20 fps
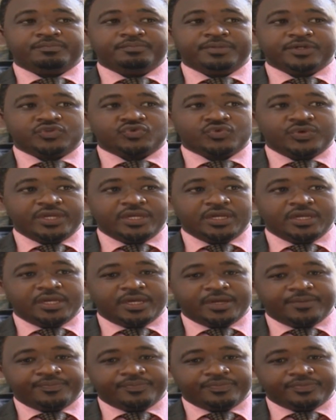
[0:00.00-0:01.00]
between
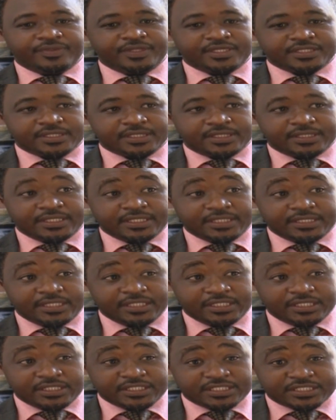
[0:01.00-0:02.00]

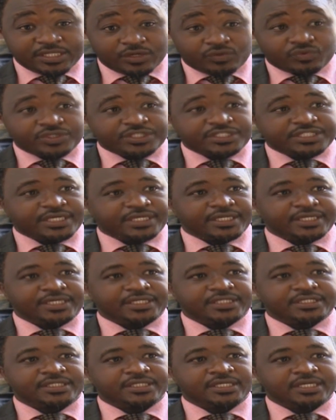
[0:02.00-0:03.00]
the
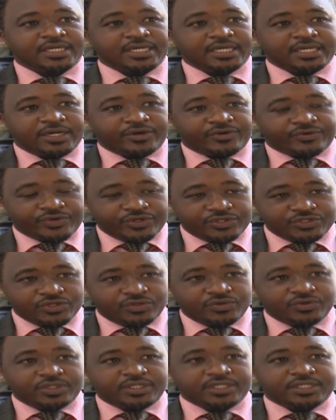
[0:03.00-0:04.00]
secretariat,
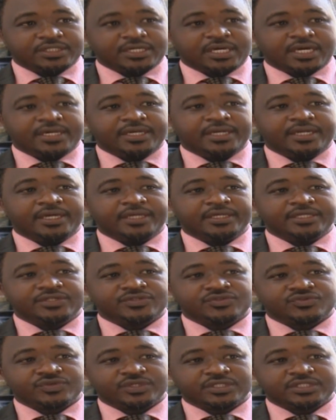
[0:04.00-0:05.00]
regional and
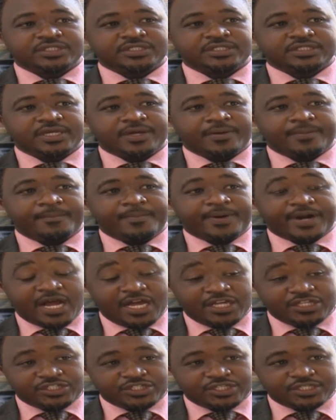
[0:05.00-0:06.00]
district
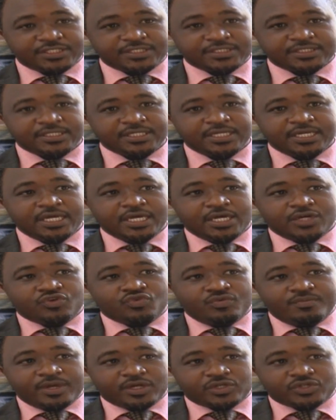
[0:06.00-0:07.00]
branches
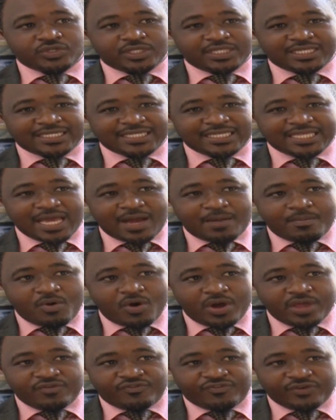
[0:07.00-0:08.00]
to make sure that they are
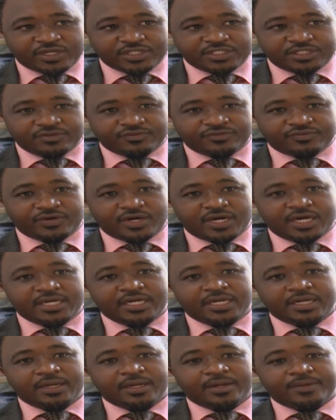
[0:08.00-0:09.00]
more effective,
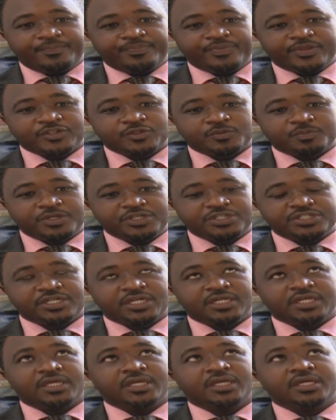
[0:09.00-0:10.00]
and
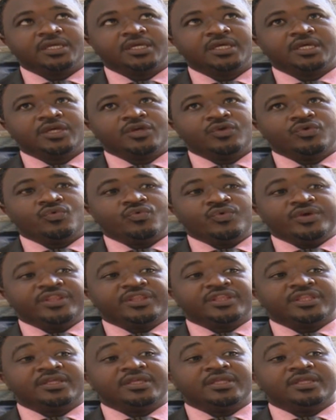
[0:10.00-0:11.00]
especially with
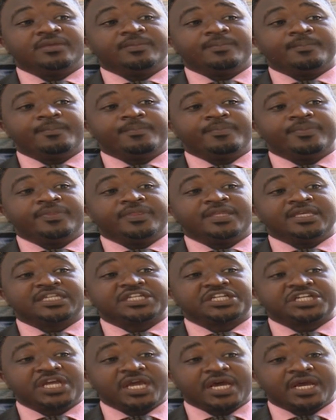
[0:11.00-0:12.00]
the
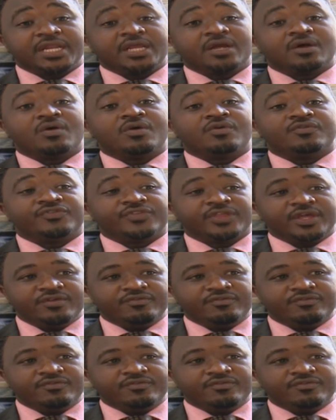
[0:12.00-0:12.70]
sharing of the